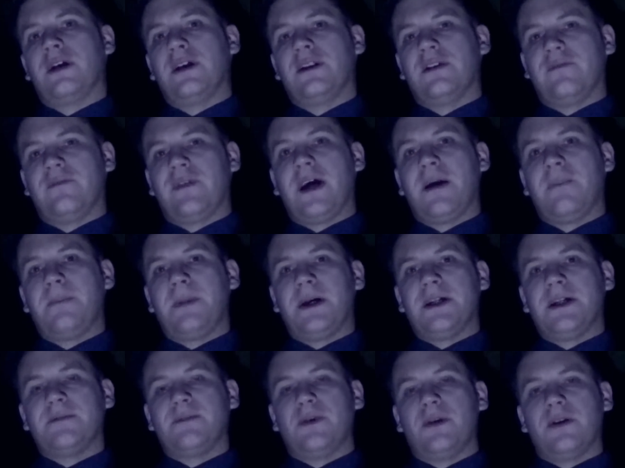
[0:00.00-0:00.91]
in the
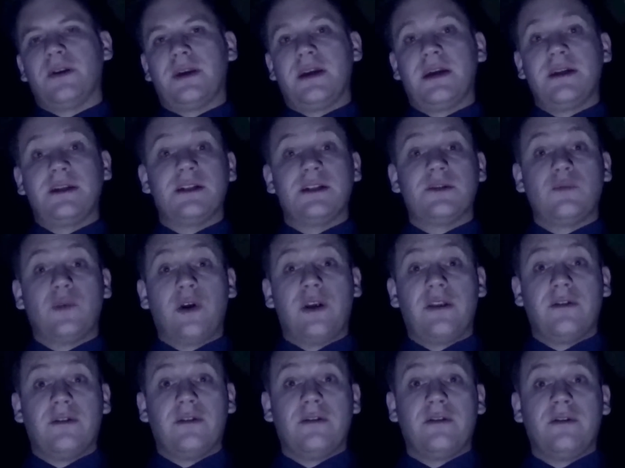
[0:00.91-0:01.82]
vampire's body, it is
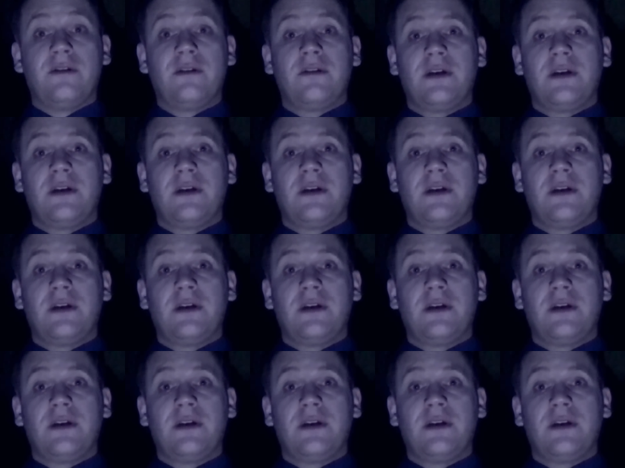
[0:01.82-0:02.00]
withered,